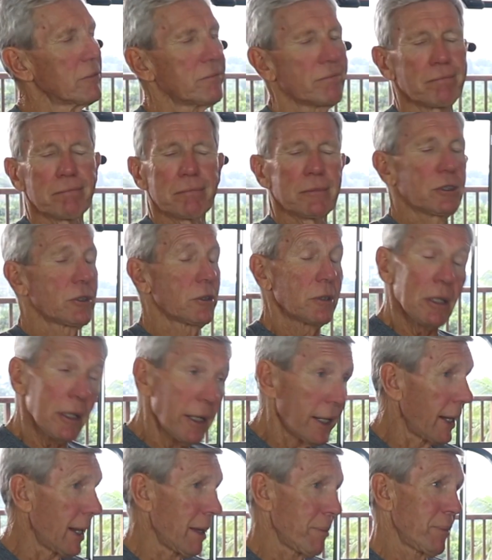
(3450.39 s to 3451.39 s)
it's still
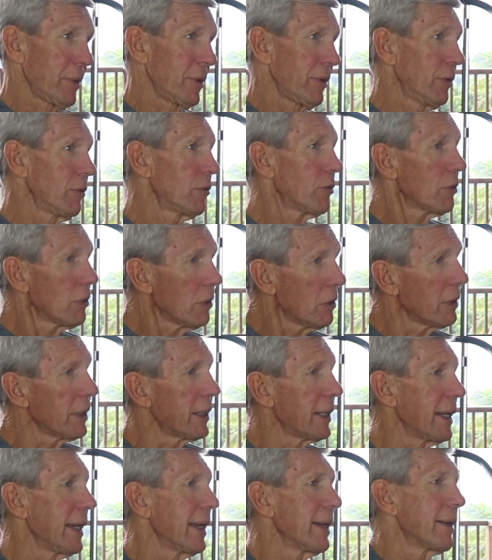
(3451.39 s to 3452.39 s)
going to happen. You're still
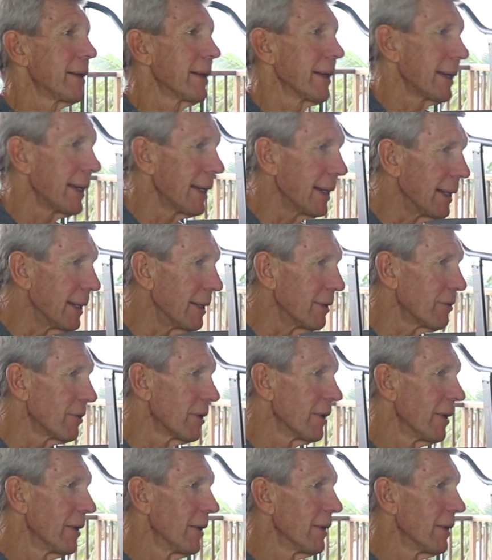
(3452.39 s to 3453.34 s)
going to get an Achilles.